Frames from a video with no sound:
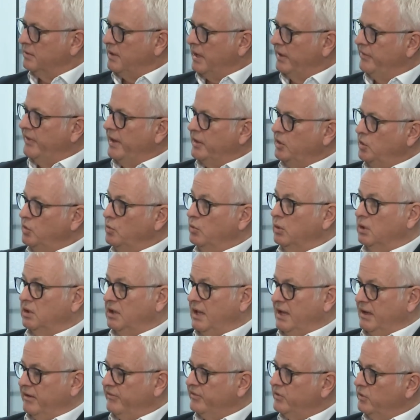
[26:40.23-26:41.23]
and then you will
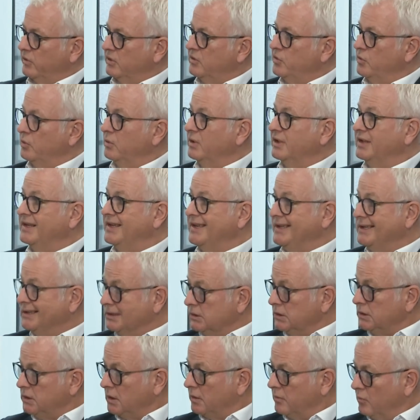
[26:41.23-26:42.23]
have to do a
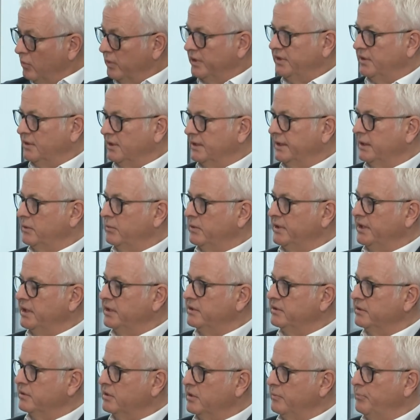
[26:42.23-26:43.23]
deal with the
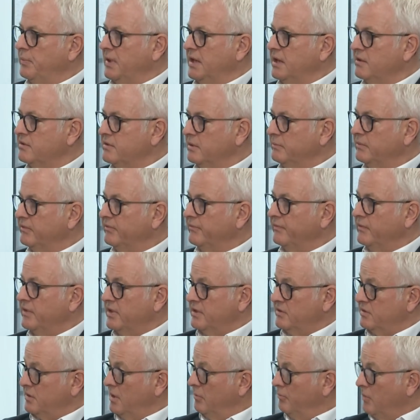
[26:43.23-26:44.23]
liquidator to pay some
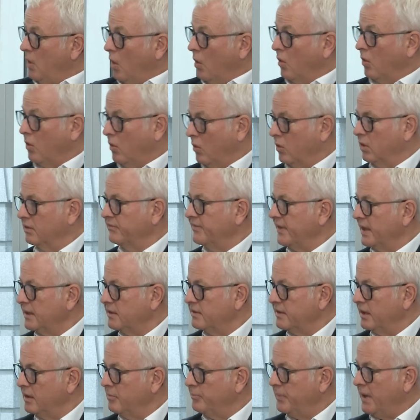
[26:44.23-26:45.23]
or all of that
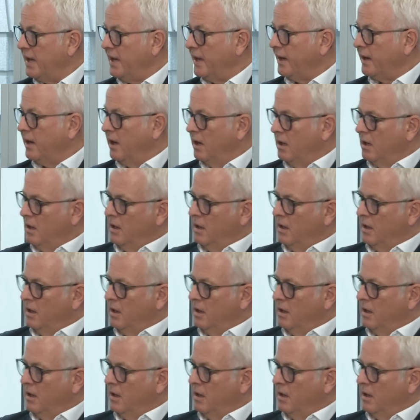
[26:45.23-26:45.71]
debt back.